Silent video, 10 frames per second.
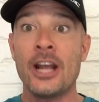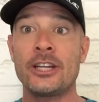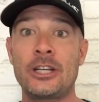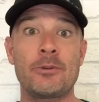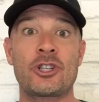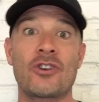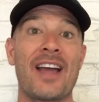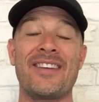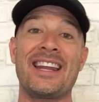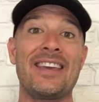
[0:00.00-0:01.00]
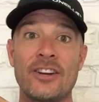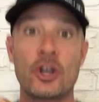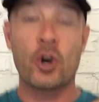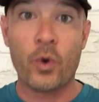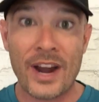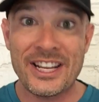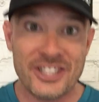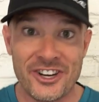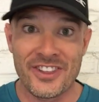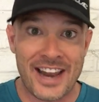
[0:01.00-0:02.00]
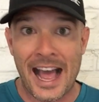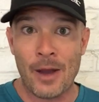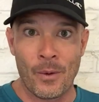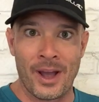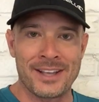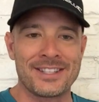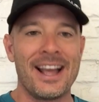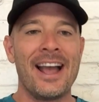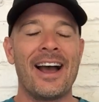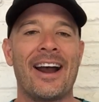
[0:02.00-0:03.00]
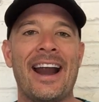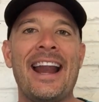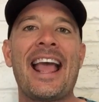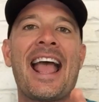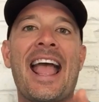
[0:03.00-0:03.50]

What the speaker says: She was driving even crazier than I was, all right?